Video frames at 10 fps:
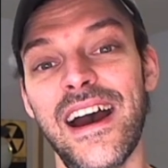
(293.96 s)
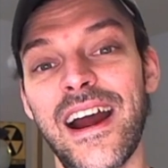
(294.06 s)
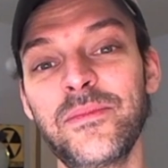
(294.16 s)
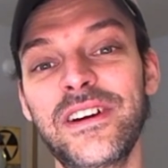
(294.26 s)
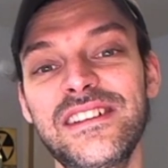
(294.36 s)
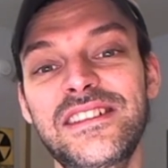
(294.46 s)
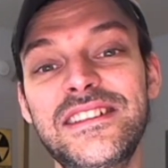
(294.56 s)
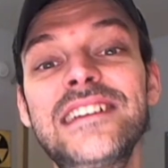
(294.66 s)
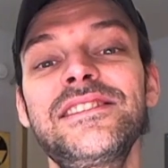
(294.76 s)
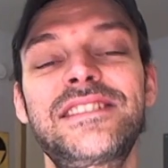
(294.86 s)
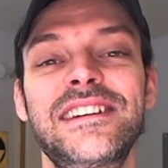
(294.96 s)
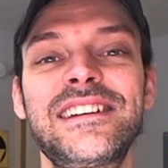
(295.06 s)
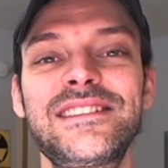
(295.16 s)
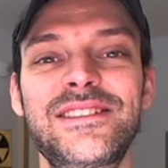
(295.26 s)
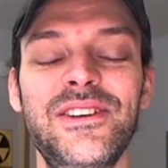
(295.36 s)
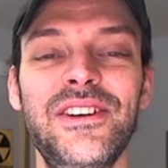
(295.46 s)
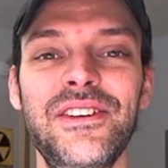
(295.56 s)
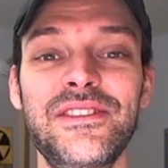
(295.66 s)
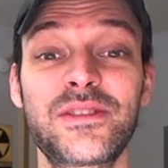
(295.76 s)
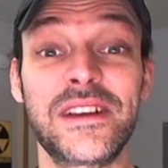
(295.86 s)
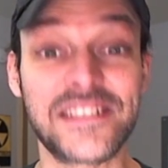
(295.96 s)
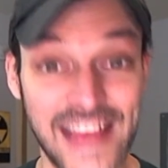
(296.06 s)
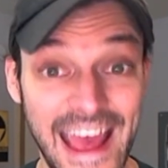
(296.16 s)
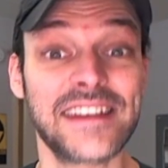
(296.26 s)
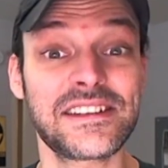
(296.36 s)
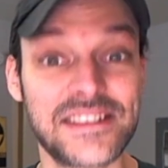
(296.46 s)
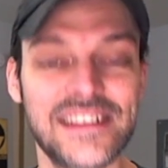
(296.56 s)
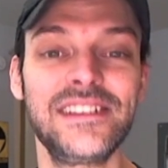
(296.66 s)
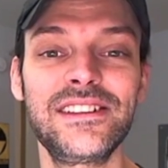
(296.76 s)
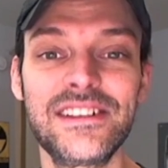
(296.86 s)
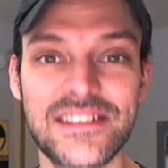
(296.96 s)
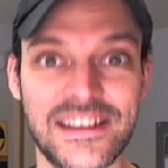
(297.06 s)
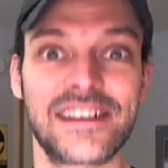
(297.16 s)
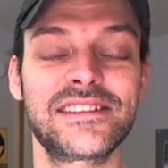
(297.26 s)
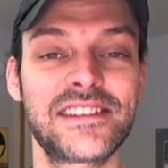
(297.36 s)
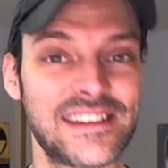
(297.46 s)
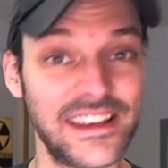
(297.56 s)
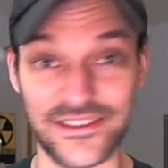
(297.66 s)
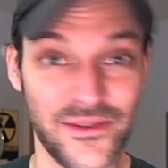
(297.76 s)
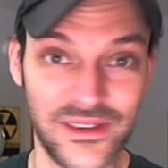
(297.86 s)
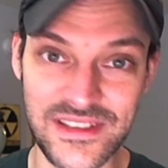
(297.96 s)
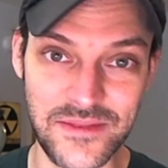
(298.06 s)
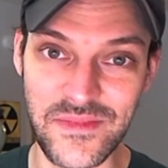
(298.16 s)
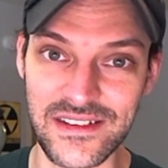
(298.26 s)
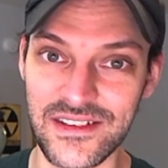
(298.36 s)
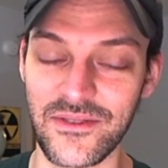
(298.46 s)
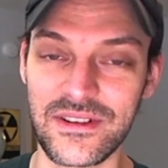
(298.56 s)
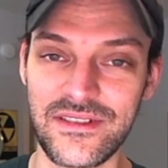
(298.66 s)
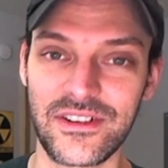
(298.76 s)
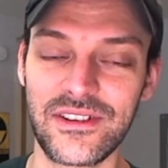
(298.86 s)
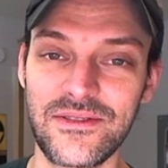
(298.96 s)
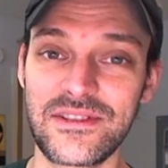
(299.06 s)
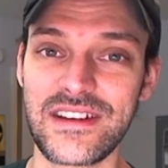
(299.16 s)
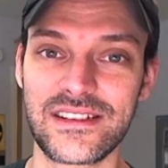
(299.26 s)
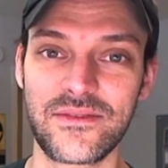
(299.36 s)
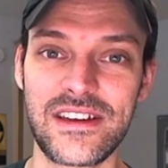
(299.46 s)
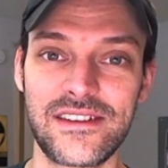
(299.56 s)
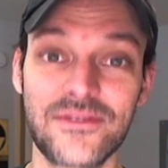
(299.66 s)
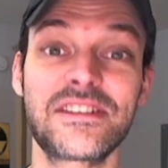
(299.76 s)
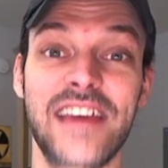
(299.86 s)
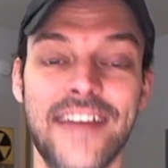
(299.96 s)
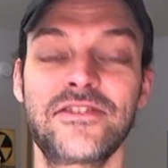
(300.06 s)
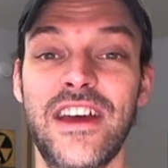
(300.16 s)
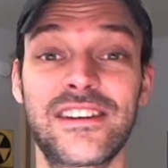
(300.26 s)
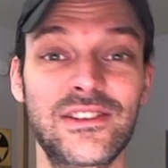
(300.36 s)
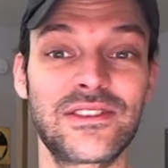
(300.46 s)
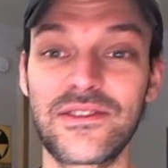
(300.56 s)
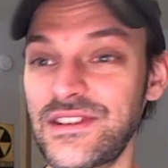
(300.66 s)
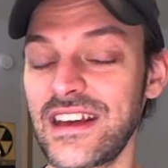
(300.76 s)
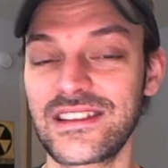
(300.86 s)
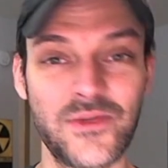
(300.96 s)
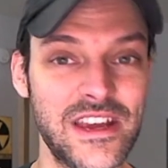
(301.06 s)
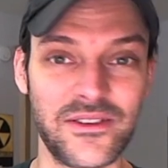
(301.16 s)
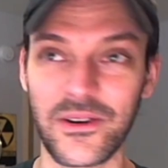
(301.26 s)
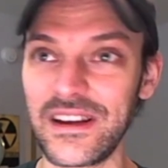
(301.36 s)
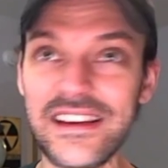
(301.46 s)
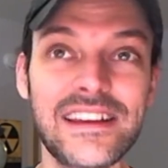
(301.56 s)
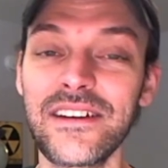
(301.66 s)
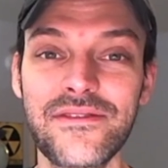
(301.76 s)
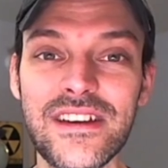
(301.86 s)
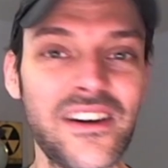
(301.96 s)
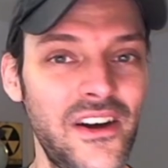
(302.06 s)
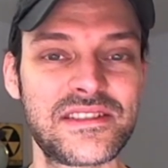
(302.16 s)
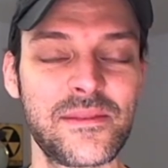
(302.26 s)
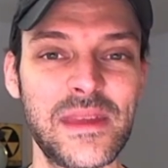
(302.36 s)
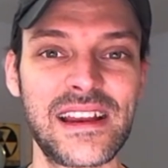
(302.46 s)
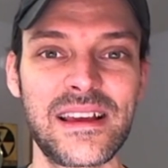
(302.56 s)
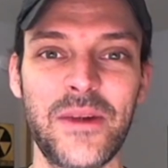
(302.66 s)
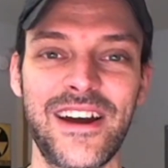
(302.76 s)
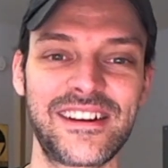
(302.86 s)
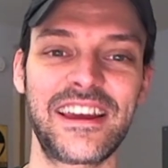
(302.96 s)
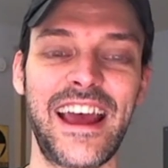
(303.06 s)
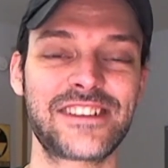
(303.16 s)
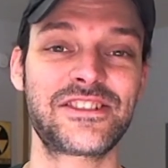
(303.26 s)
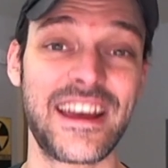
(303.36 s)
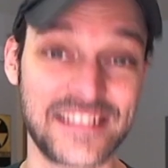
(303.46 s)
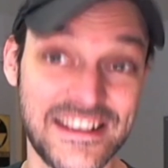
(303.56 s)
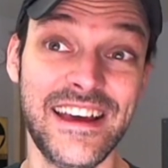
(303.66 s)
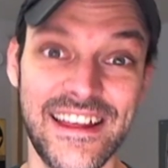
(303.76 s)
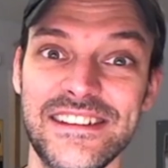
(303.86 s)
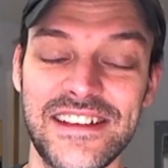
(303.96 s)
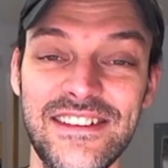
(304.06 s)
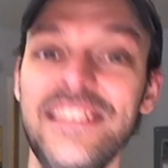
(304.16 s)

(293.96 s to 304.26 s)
Our buddy Still Scenes on the tweets at Still Scenes. And again, you can submit stories for Good News Next Week using hashtag Good News Next Week or any of the awesome Media Monarchy hashtags. That's how you